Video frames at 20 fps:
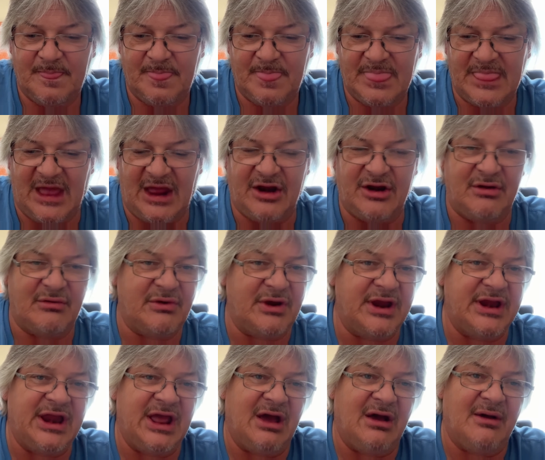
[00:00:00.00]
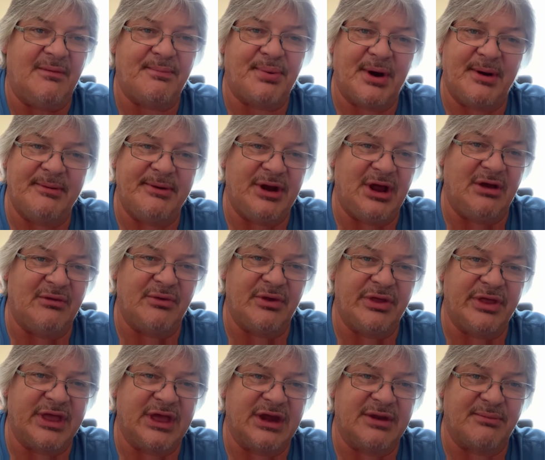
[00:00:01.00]
I don't know, right now I'm probably not
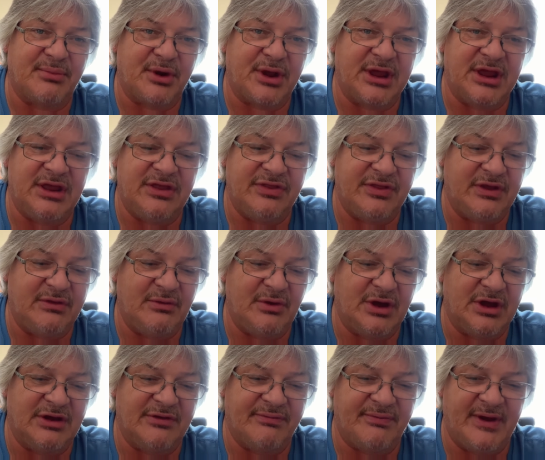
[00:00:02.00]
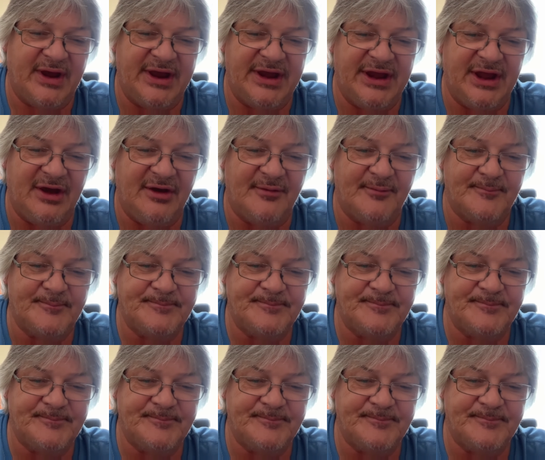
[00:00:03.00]
really going to bring anything. We're going to find out.